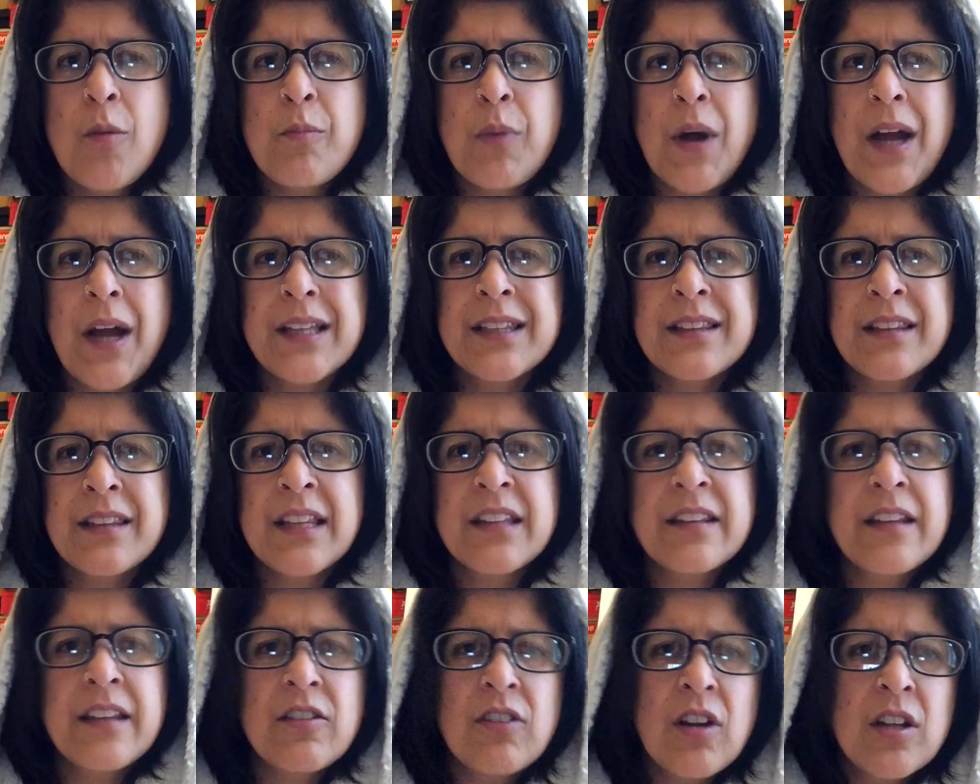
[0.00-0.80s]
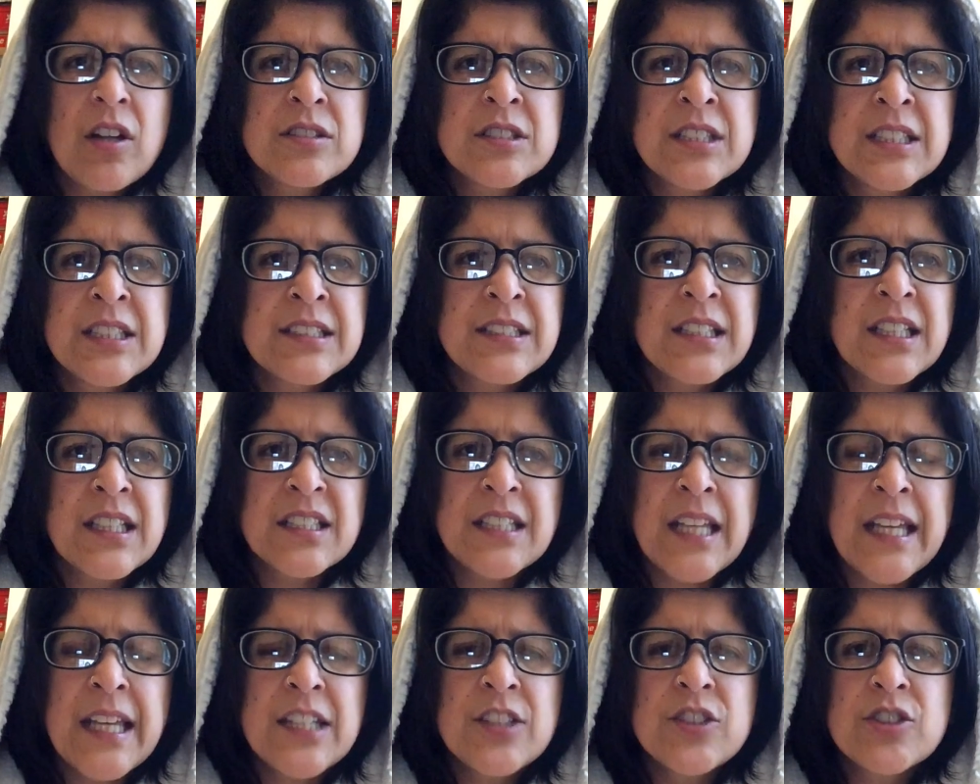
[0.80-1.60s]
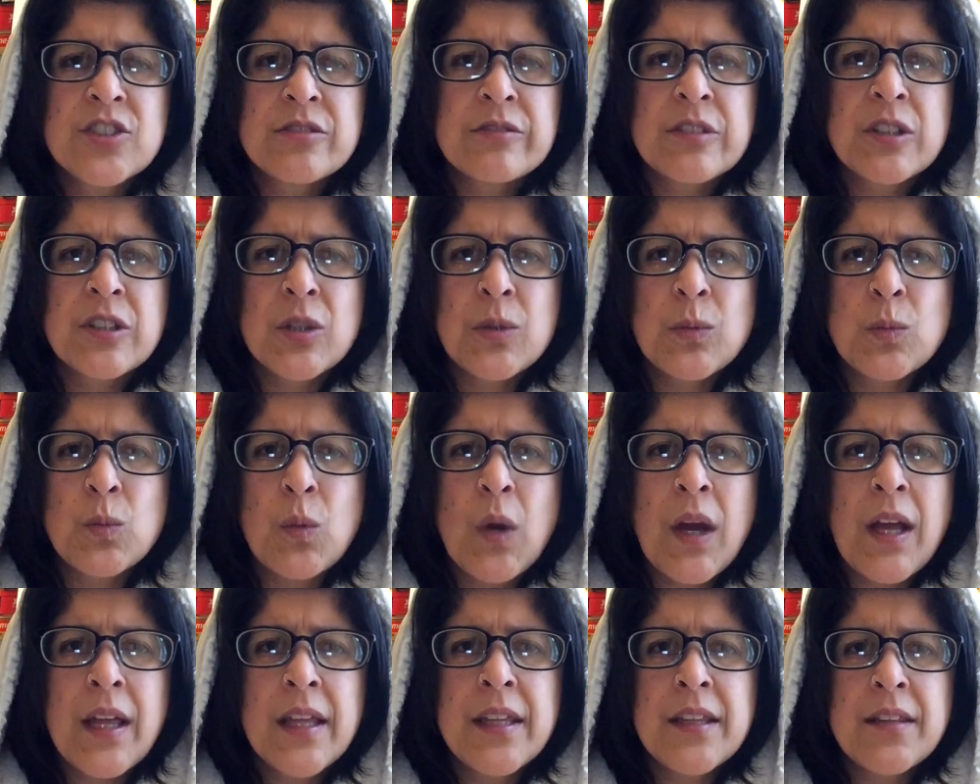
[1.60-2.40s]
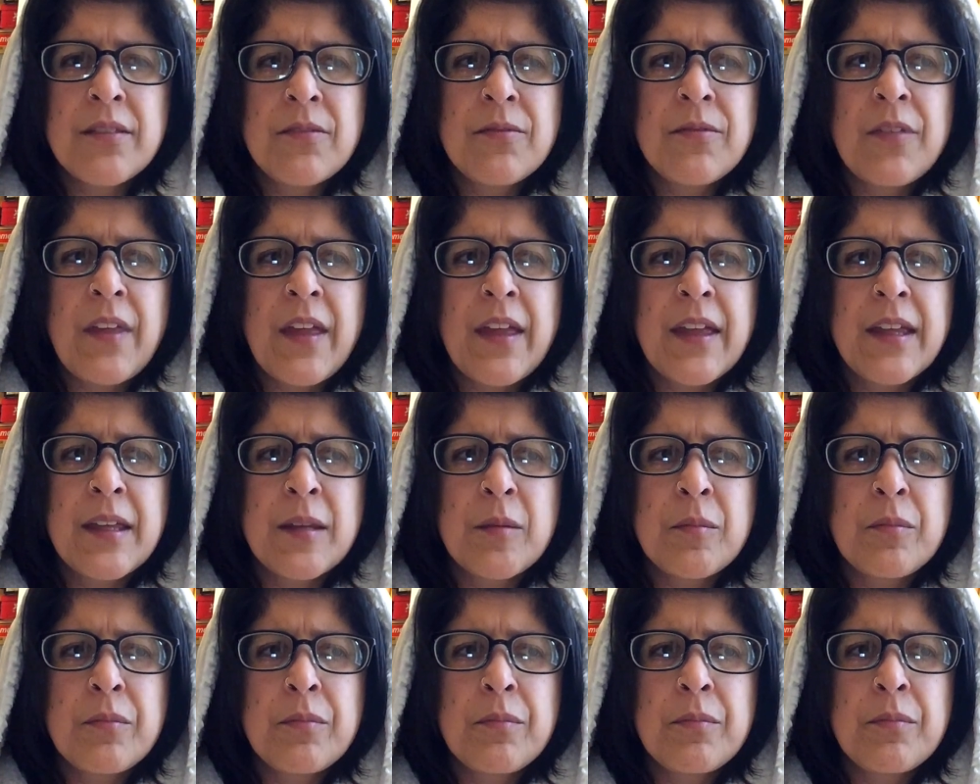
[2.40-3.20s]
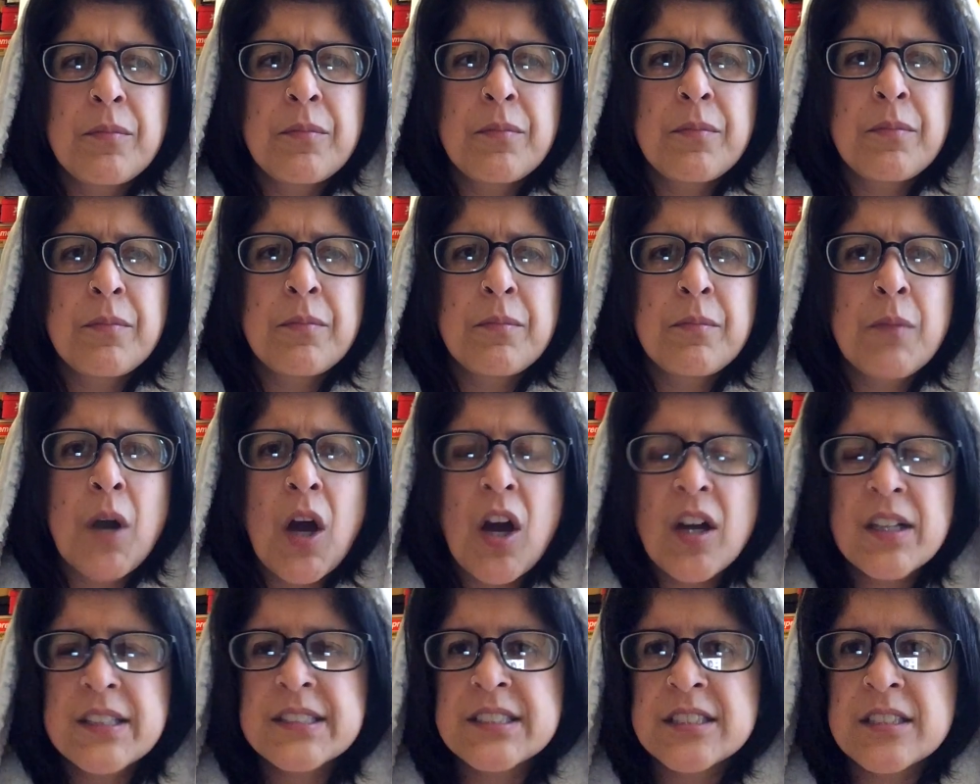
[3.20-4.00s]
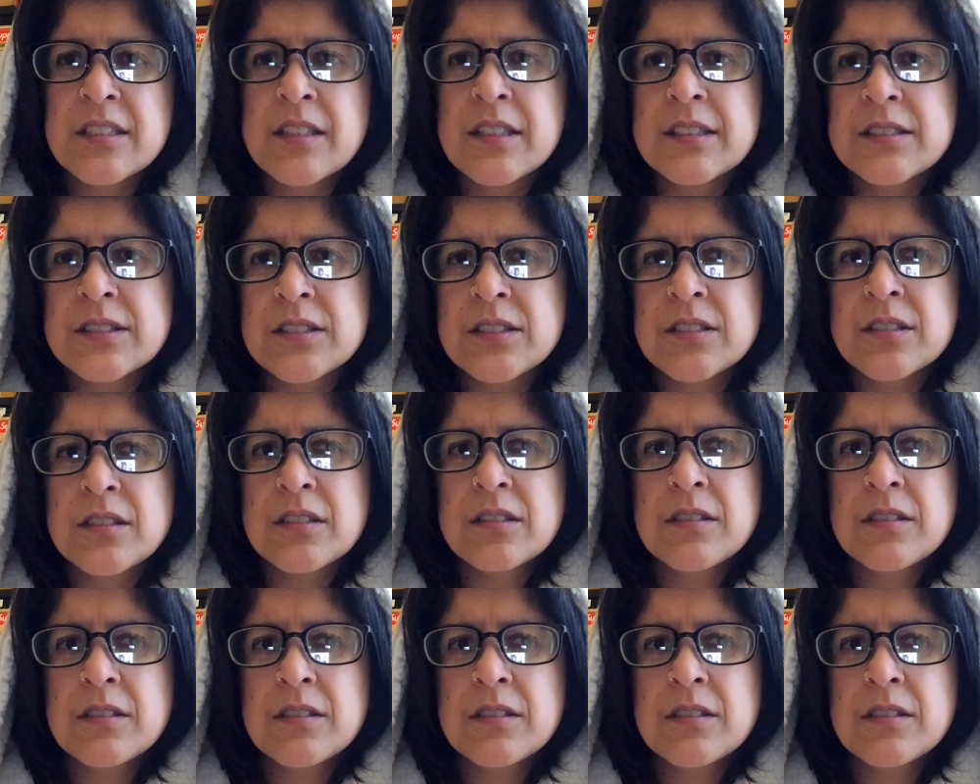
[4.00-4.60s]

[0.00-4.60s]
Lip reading: But I think their artistic nature and the way they marketed